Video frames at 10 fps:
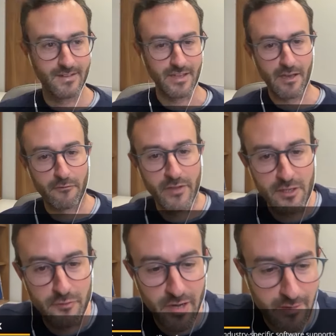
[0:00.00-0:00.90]
Yeah,
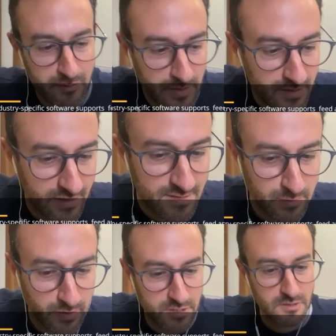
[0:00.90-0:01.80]
thank you for having me. It's
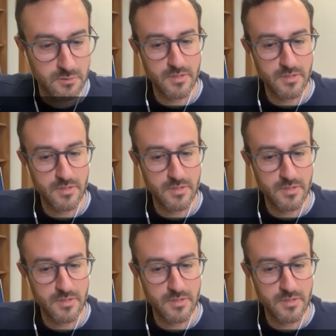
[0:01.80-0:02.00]
a pleasure to